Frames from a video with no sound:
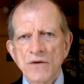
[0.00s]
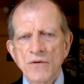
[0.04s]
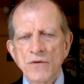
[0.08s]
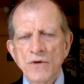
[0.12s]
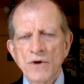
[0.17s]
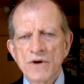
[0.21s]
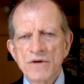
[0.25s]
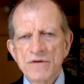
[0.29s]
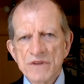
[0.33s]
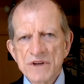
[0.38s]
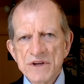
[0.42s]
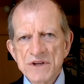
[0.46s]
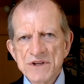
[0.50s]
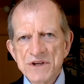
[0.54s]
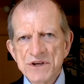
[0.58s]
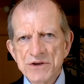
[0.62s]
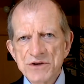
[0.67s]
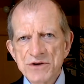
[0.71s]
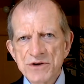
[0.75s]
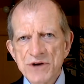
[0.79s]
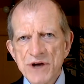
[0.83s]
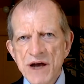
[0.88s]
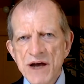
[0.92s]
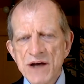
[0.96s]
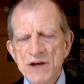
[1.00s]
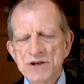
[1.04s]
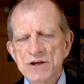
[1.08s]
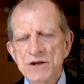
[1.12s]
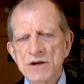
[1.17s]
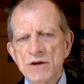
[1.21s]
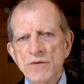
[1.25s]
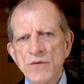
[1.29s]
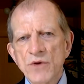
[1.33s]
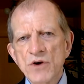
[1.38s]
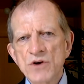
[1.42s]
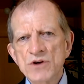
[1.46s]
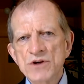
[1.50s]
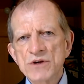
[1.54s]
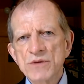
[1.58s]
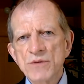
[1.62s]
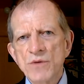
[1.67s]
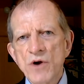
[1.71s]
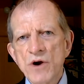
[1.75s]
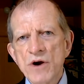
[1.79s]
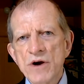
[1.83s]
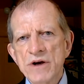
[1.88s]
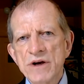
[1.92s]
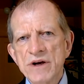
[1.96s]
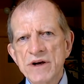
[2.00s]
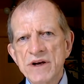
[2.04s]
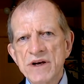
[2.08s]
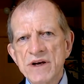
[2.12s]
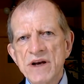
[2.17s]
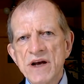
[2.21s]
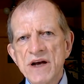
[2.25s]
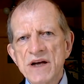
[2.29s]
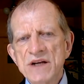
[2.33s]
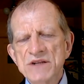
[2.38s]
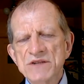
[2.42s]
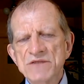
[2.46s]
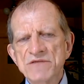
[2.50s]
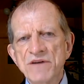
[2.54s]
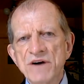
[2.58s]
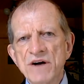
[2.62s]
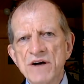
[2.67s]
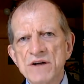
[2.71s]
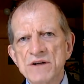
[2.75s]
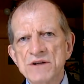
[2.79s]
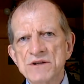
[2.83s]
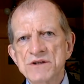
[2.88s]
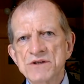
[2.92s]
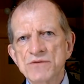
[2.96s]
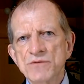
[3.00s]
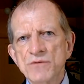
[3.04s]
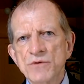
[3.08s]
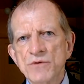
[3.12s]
one of these international emerging market index funds,